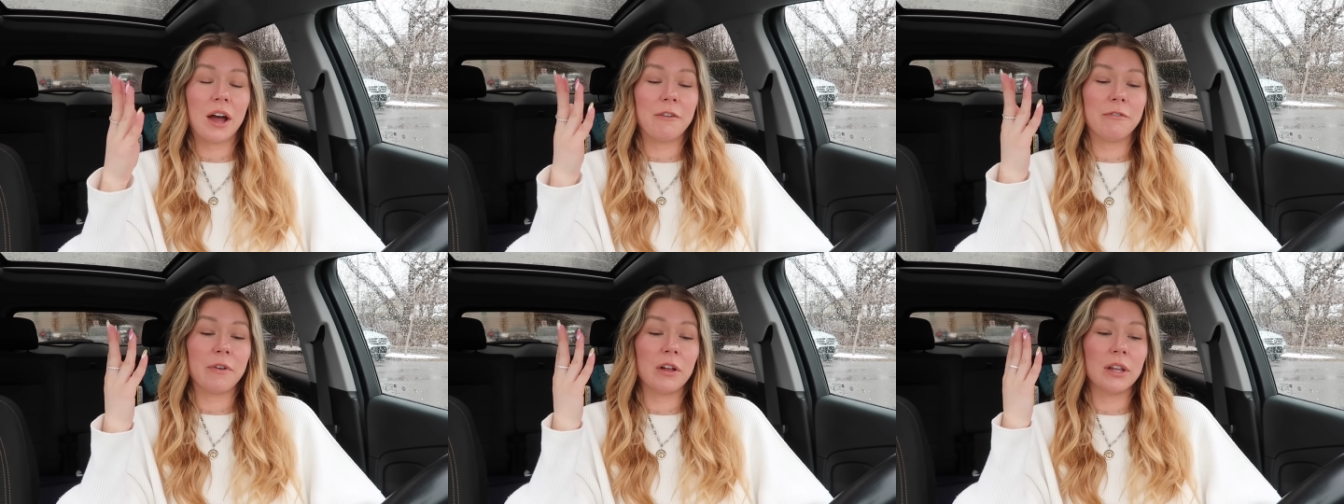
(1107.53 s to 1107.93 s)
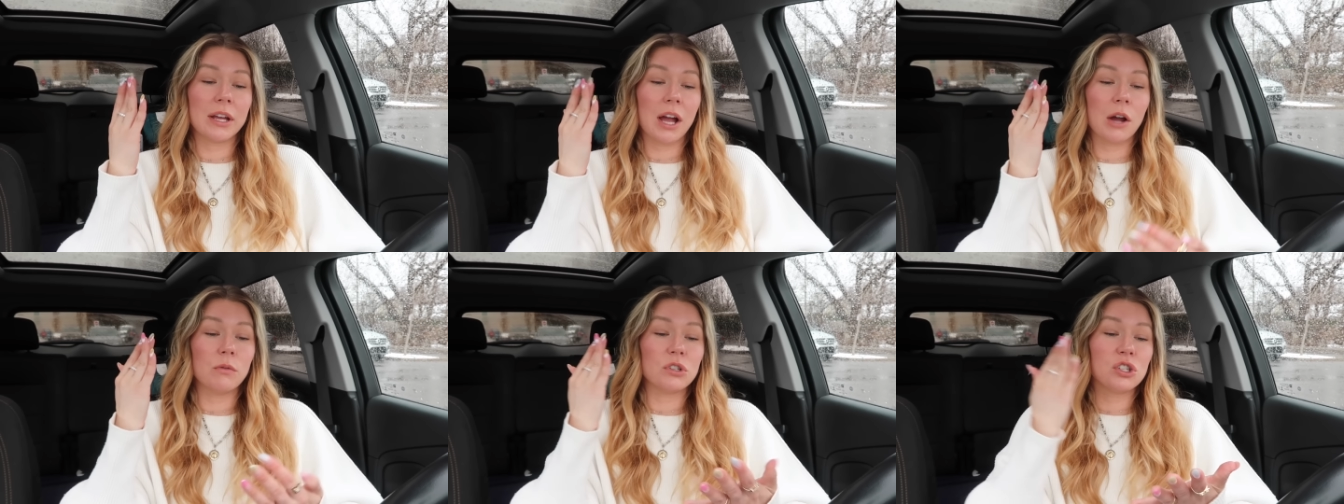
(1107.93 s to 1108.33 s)
I felt
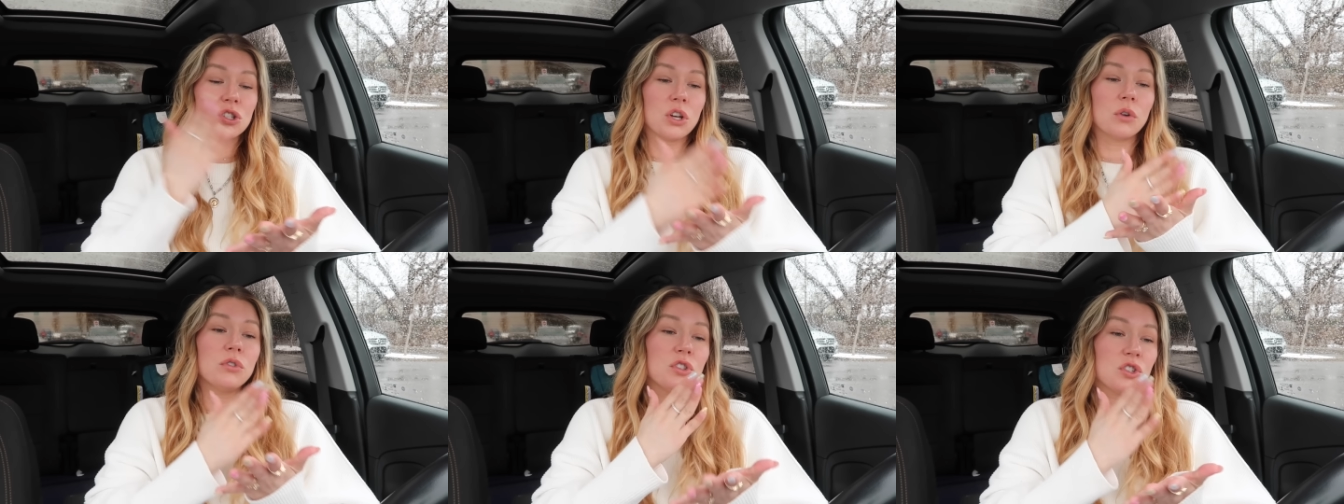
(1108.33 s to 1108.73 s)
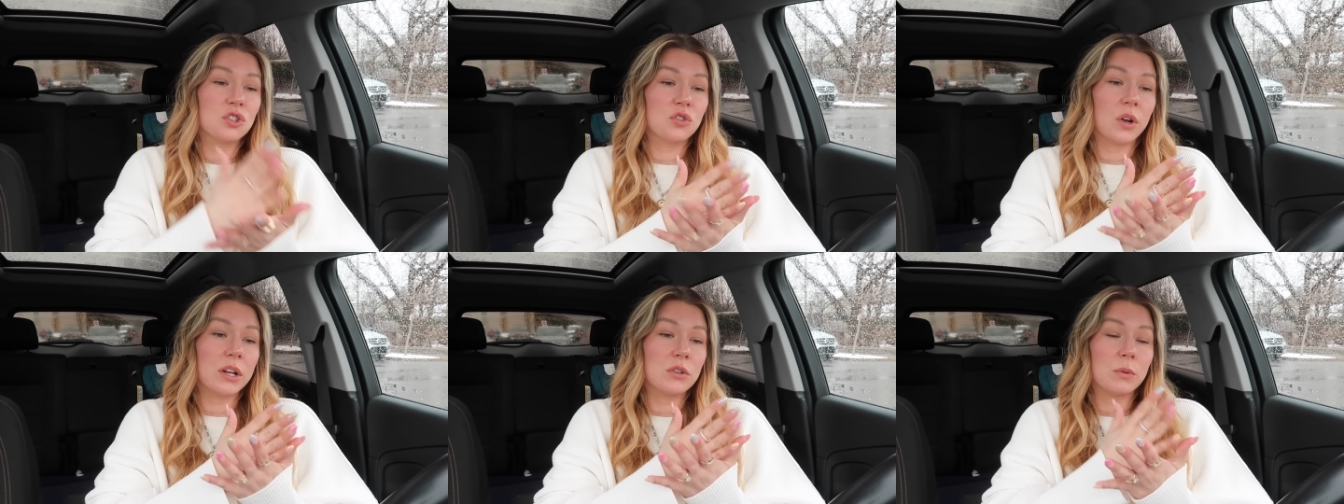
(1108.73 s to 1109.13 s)
like I was so
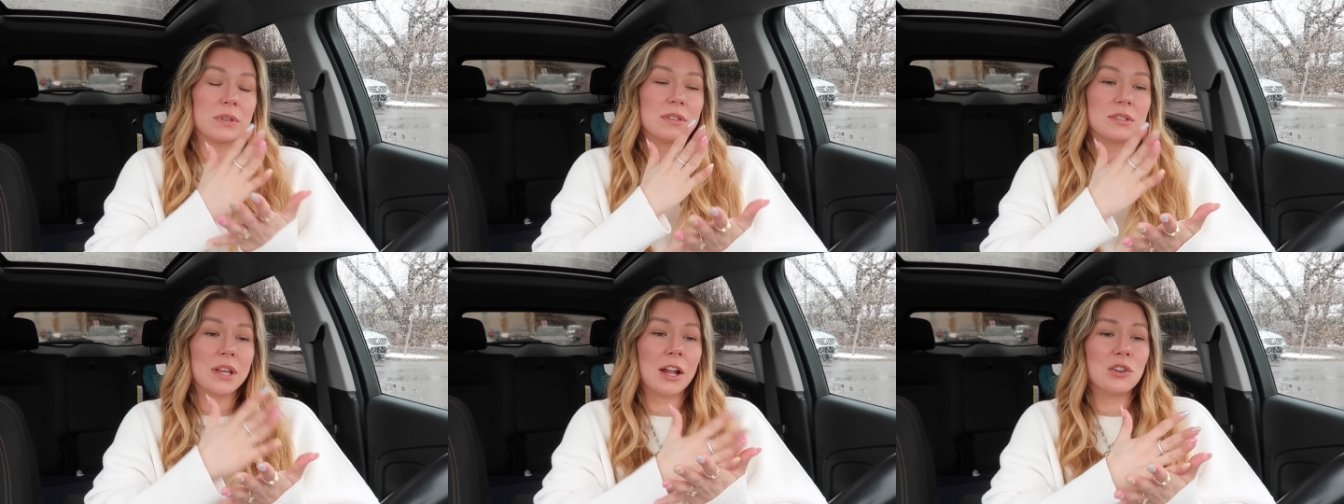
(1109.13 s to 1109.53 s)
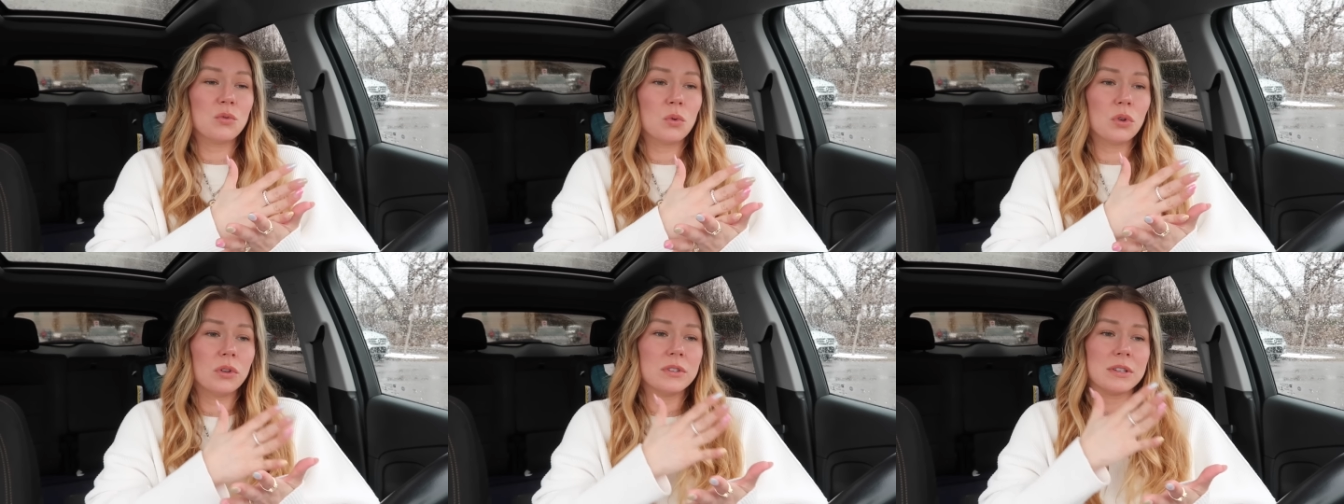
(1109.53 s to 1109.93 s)
strict with
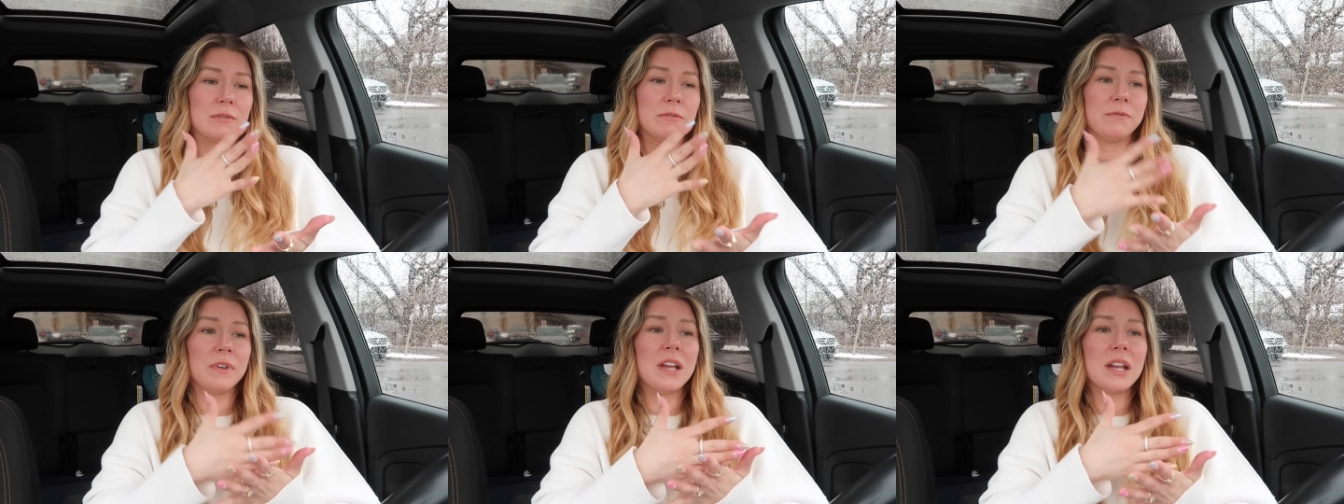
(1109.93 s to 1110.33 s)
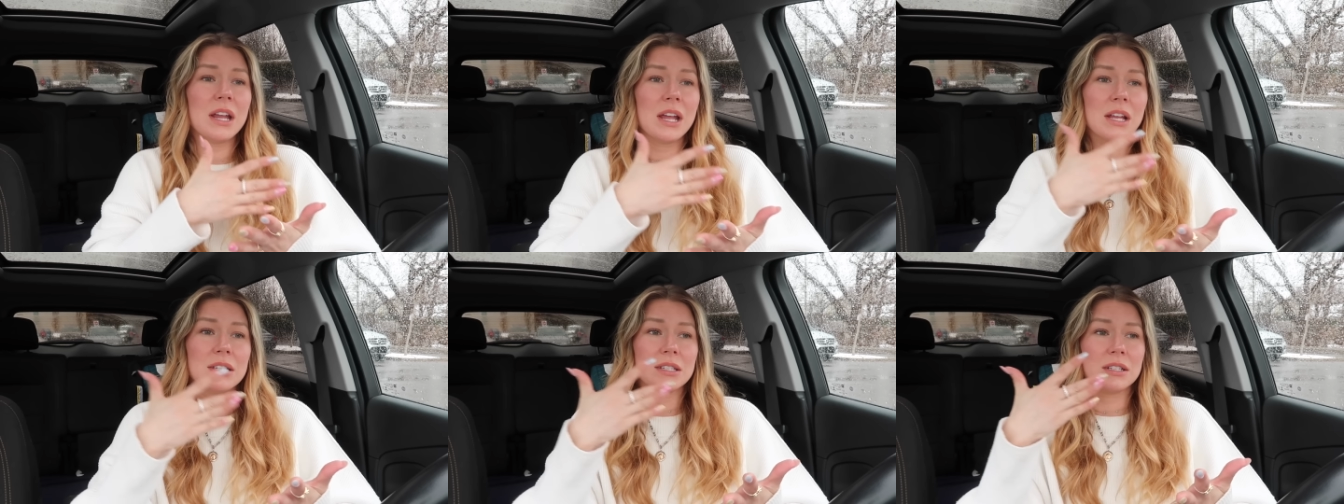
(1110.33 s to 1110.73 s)
schedules and
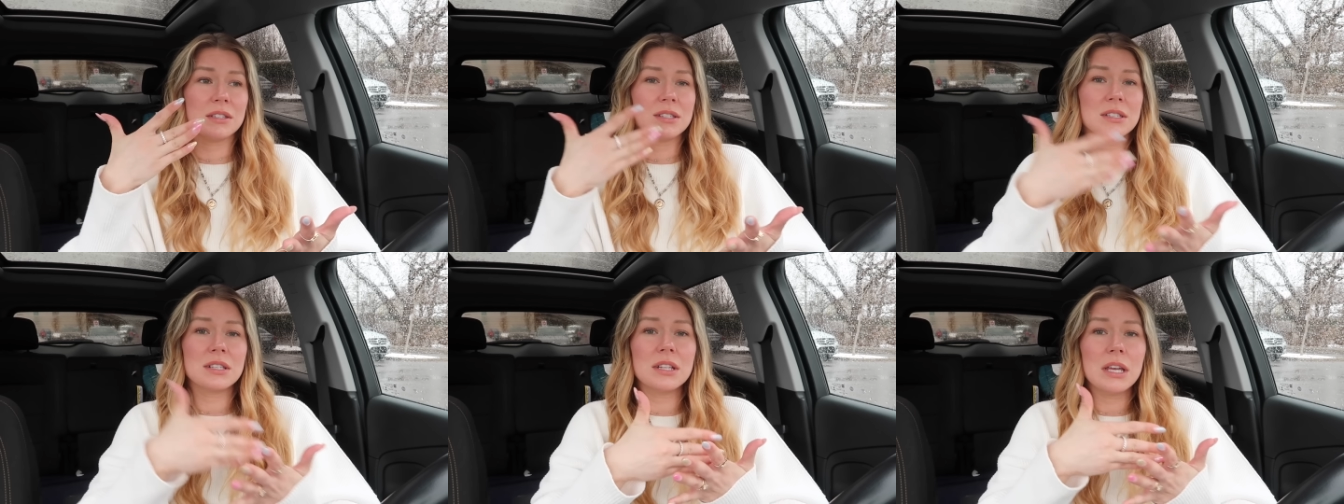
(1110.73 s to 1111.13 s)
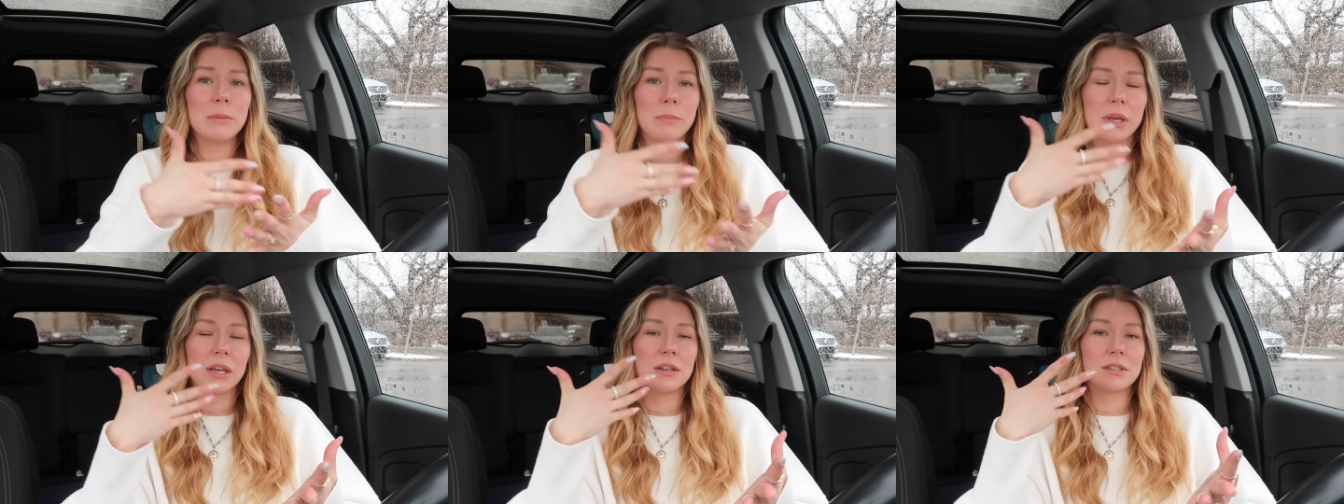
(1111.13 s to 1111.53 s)
feedings and
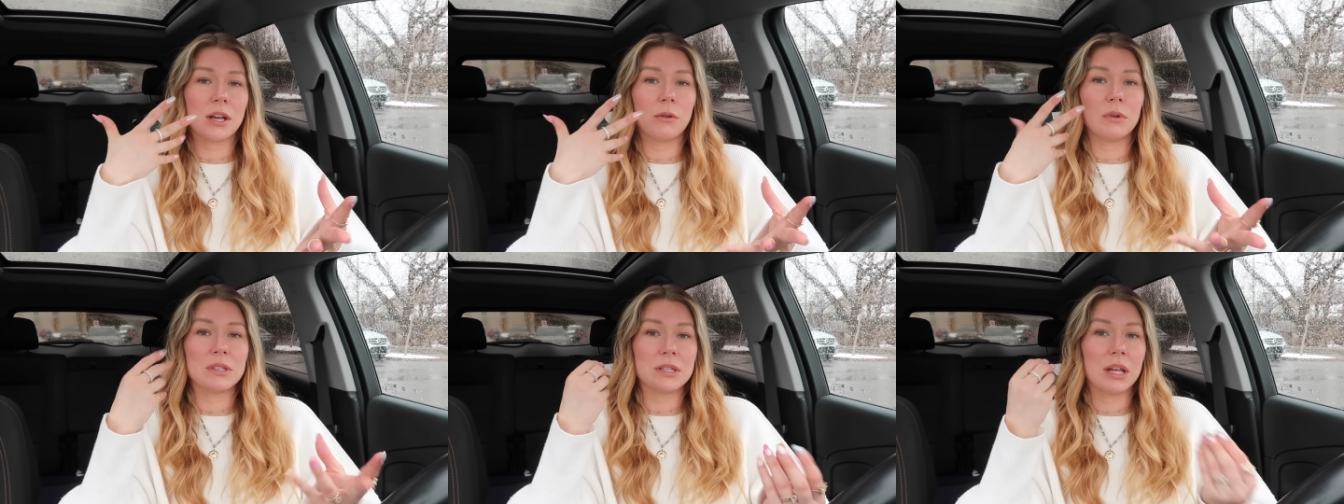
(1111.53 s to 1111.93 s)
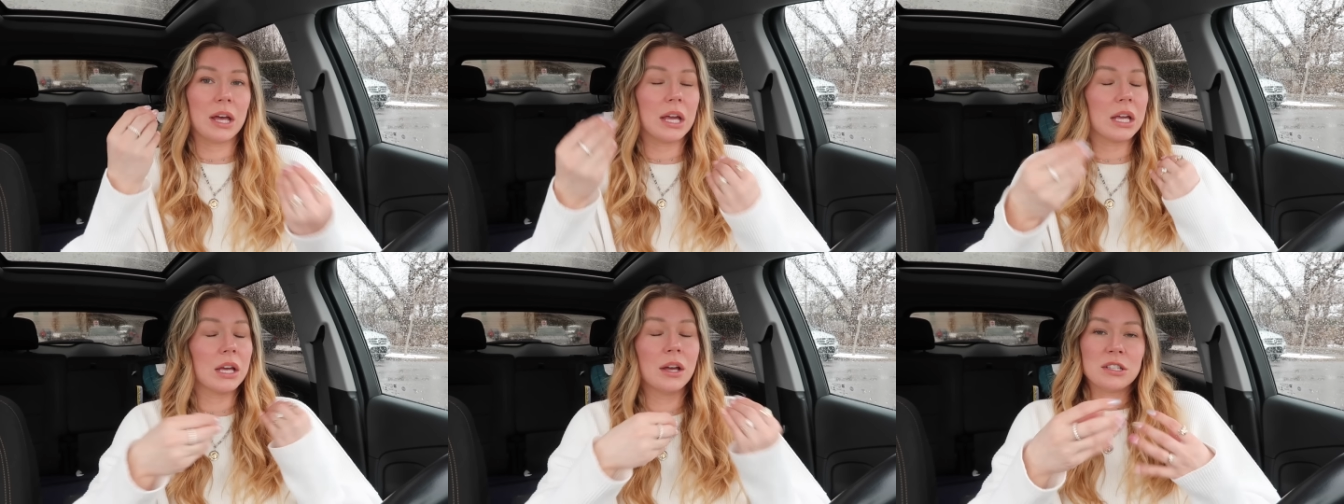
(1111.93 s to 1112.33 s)
sleep because I was like,